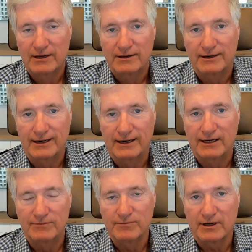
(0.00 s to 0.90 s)

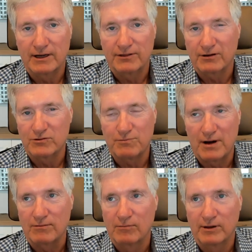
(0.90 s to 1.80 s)
And I think it was
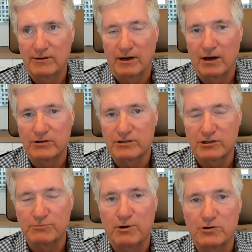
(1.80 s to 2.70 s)
probably the lowest
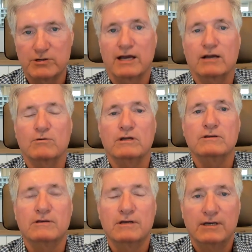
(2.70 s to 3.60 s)
exposure to
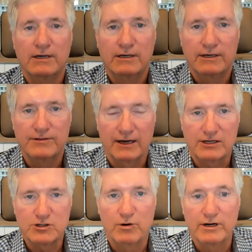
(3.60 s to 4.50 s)
equities in the
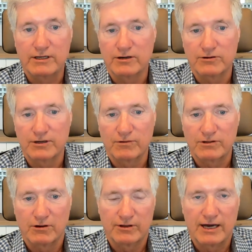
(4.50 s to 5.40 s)
last 20 years that we
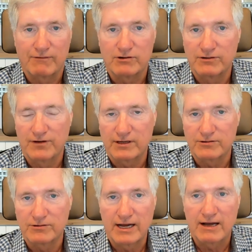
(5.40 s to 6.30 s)
saw the average
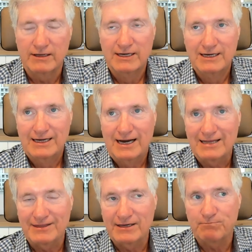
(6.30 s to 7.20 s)
investor. Now, I
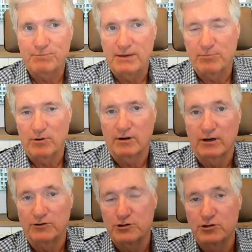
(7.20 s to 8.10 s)
think people are a
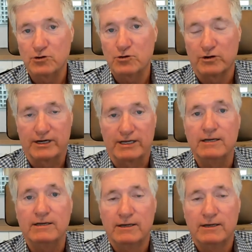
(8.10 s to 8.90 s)
little too greedy